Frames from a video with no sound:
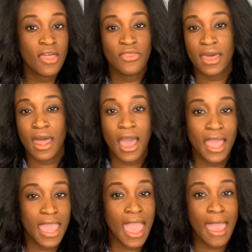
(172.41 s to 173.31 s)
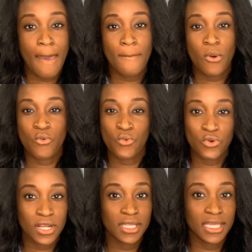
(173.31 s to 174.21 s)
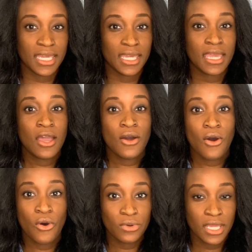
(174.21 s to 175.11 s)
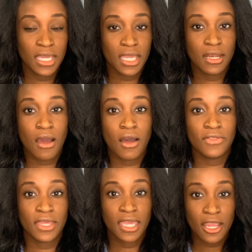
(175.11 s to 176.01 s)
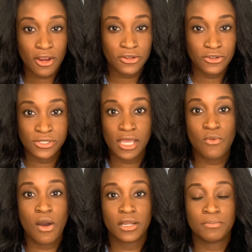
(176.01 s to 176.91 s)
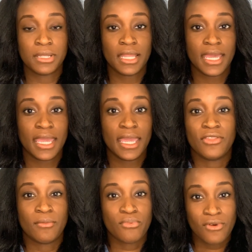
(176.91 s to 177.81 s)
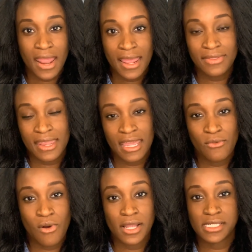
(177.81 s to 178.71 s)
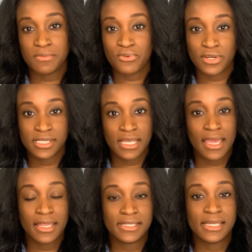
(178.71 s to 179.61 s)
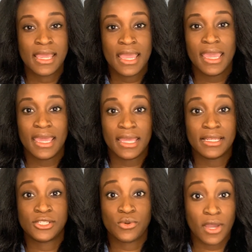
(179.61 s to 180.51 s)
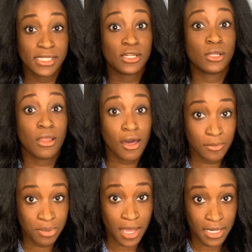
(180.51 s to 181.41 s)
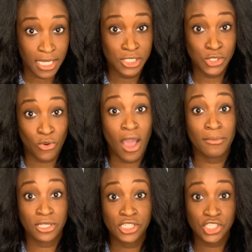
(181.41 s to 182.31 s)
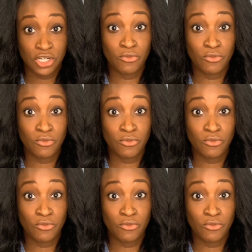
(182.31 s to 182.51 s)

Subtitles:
that I am really honing in on the characters I want to play, the brand that I want to present, and so I did a lot of planning. So I'm going to share